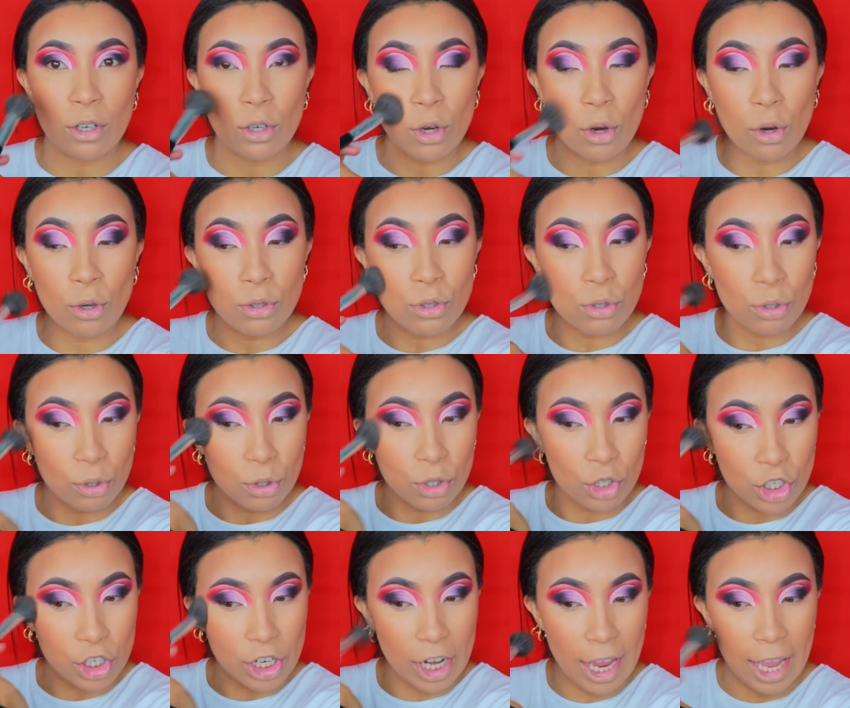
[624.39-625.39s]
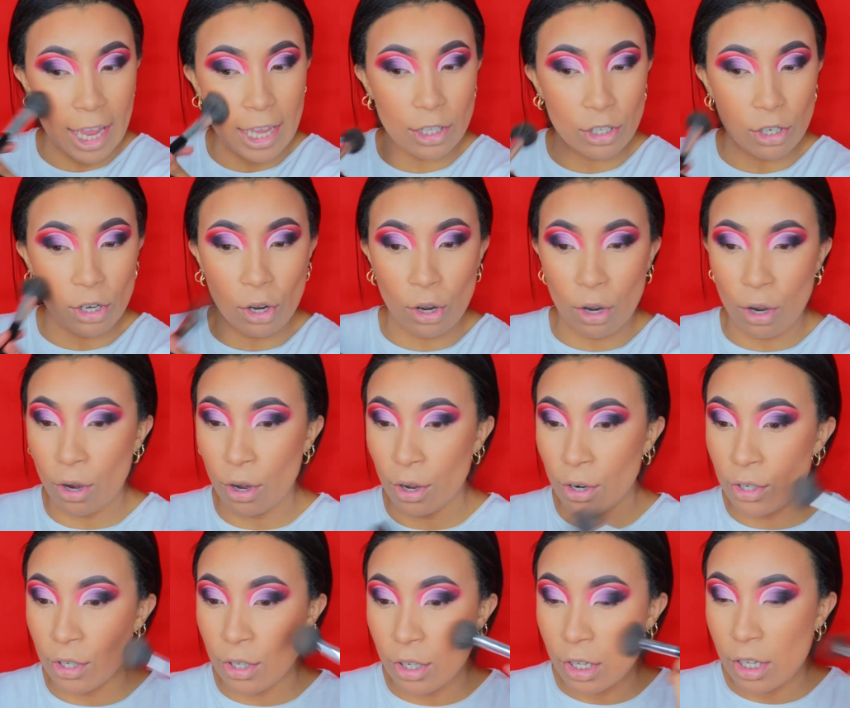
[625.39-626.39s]
a contour shade
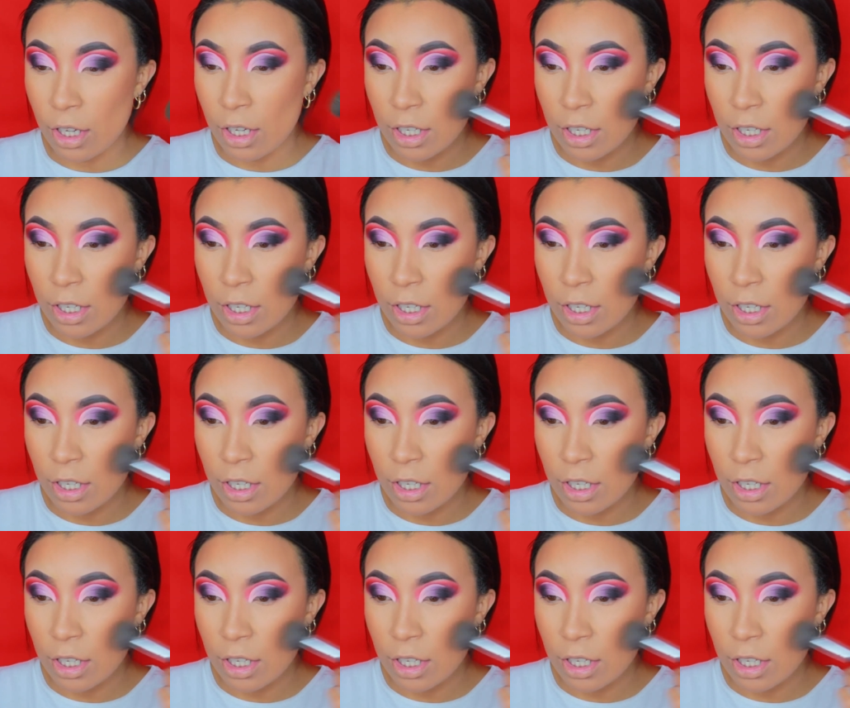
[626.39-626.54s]
on